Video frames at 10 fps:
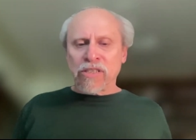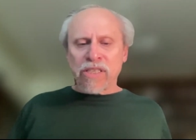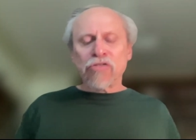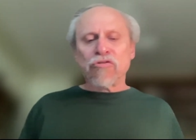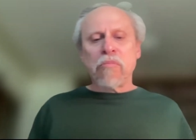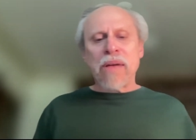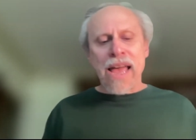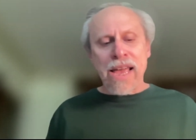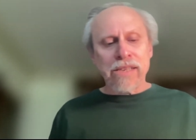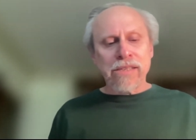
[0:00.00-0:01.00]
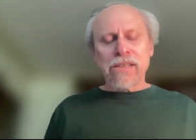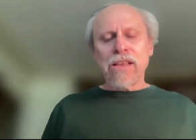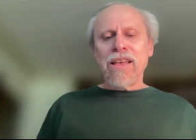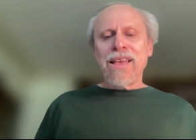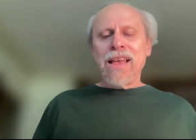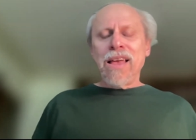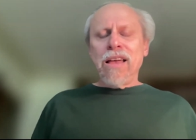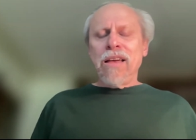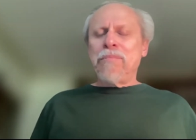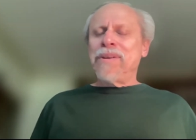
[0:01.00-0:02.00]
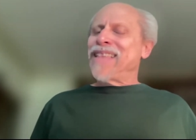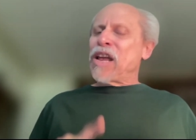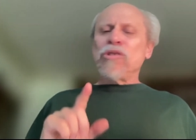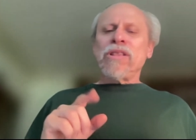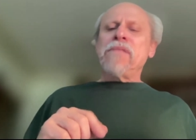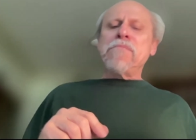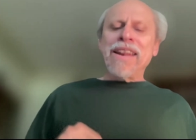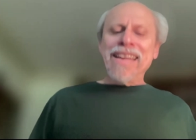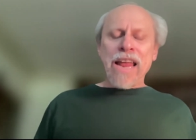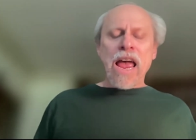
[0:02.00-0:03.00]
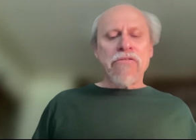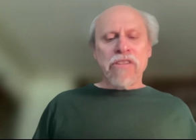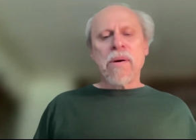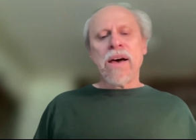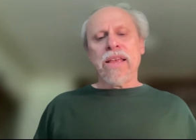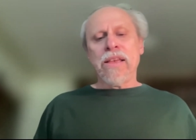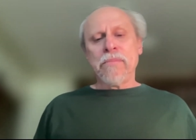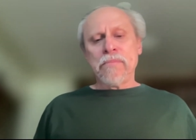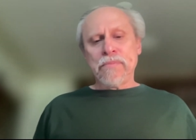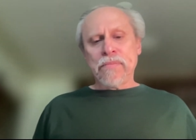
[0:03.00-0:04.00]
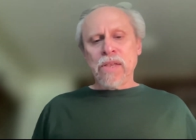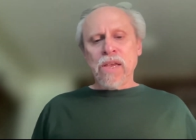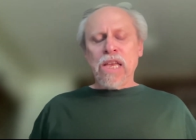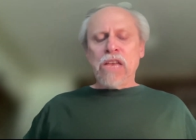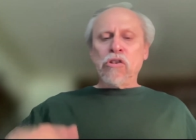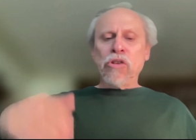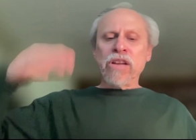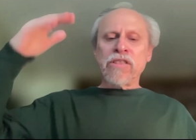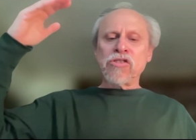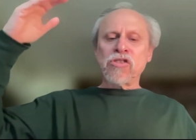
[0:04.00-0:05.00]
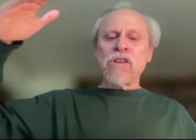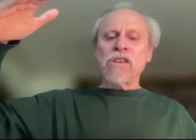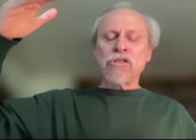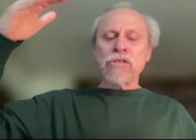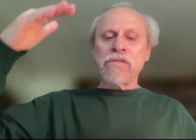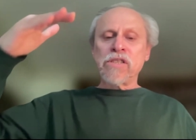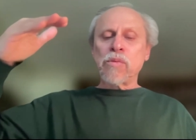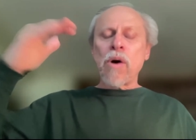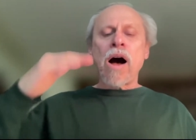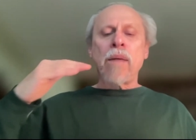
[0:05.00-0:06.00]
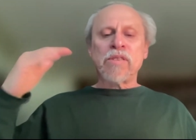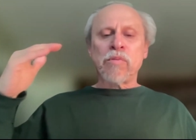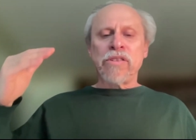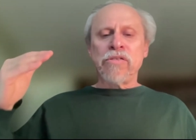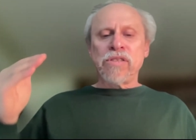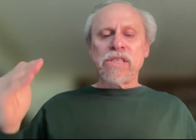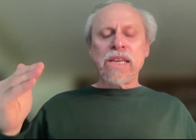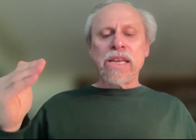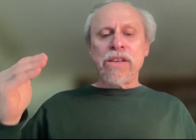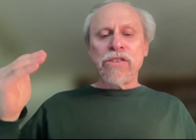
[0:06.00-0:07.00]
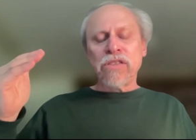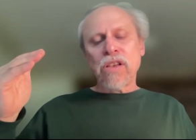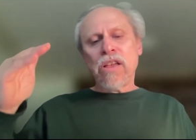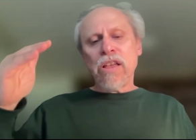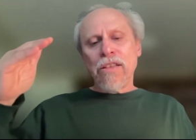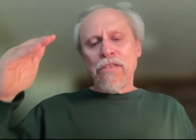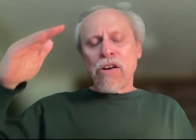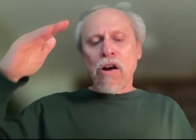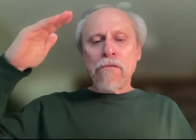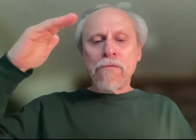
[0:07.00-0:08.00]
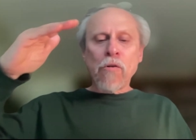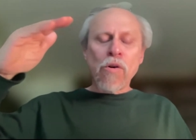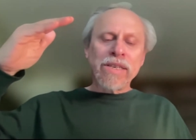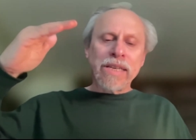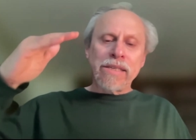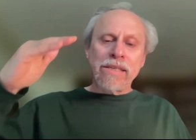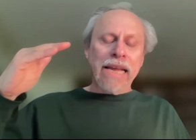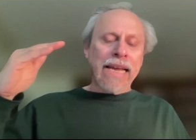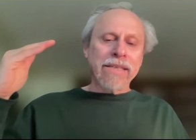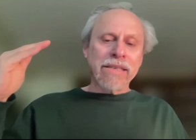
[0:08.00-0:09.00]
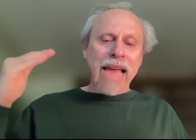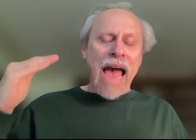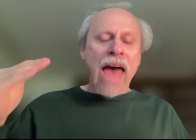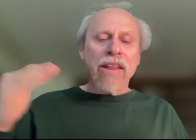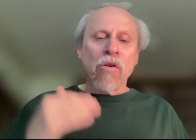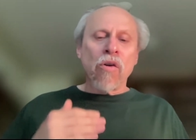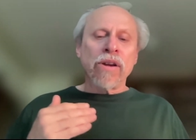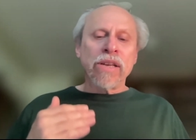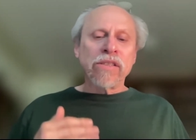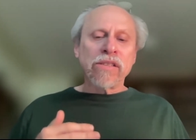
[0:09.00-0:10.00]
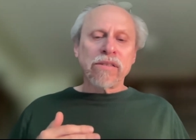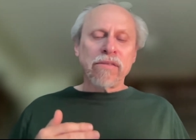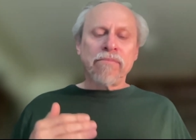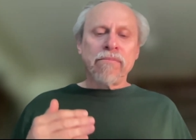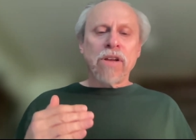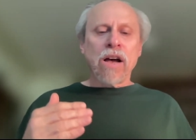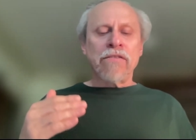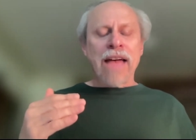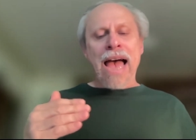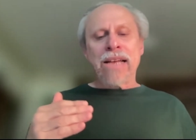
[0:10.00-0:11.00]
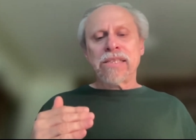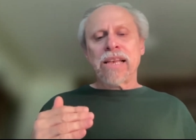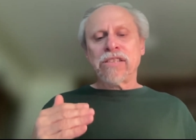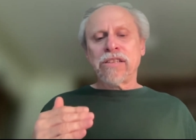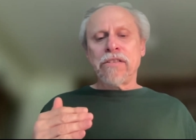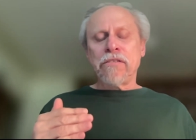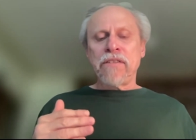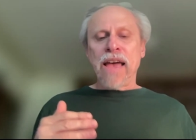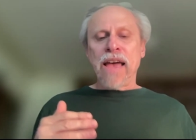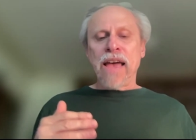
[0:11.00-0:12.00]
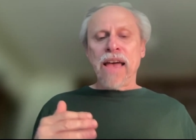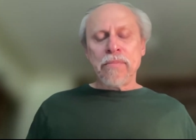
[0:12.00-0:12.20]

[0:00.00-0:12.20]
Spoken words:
central banks, but they don't lend money to everybody. If you look at the structure of swaps, what you see is there are four distinct categories of access to the Fed.